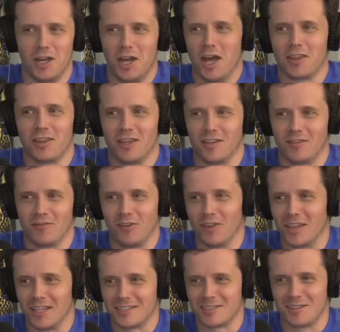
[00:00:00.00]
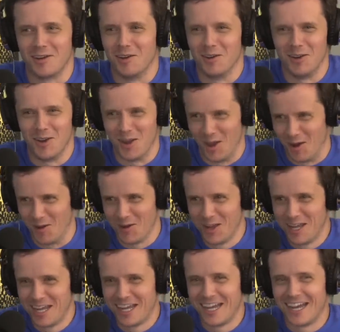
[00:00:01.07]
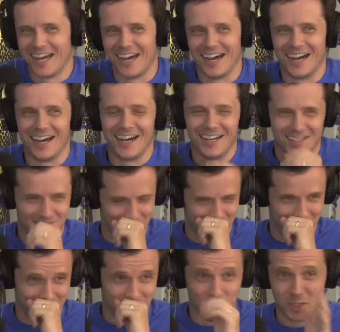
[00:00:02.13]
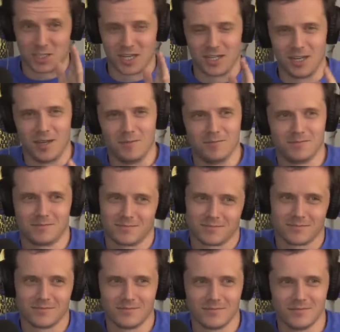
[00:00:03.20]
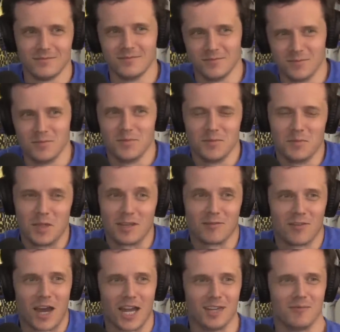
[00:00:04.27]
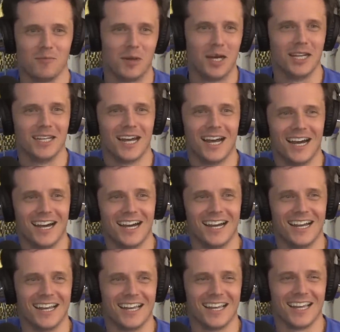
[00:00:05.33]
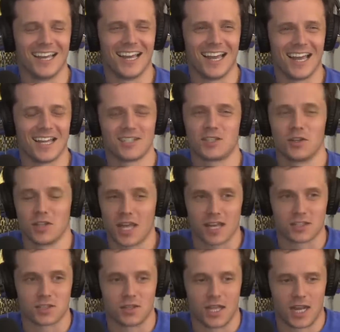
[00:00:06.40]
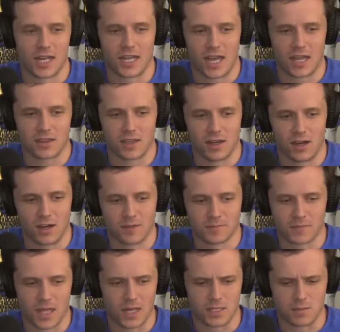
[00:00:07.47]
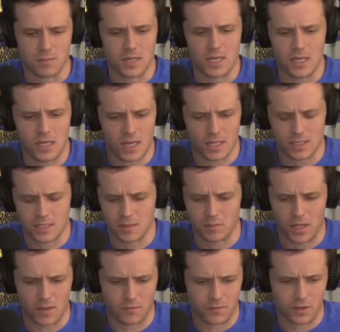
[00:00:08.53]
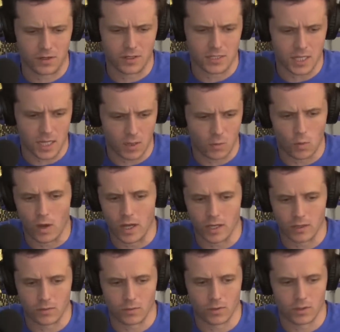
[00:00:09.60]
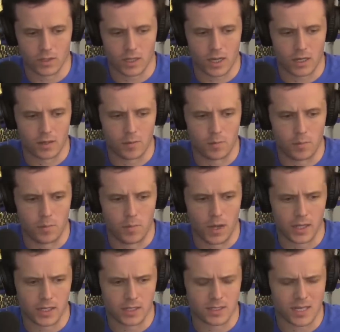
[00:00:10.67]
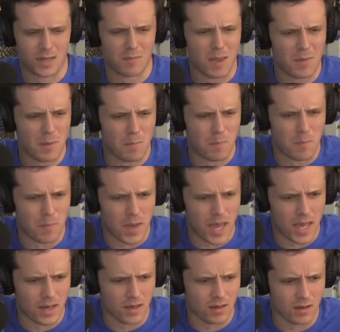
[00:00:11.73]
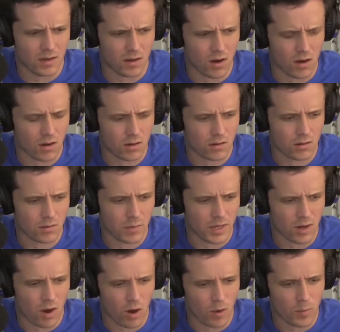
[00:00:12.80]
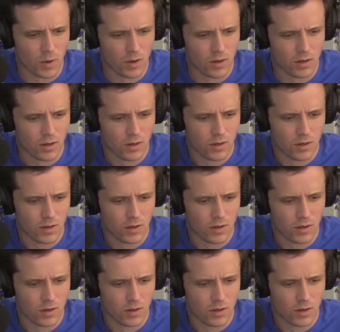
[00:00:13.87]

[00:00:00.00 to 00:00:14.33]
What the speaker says: nothing for this. So no, which ended up being fine. But, and so then I got there, and it's me and Tim Lamphere and Dan White were the kind of buddies, and maybe Ben Harper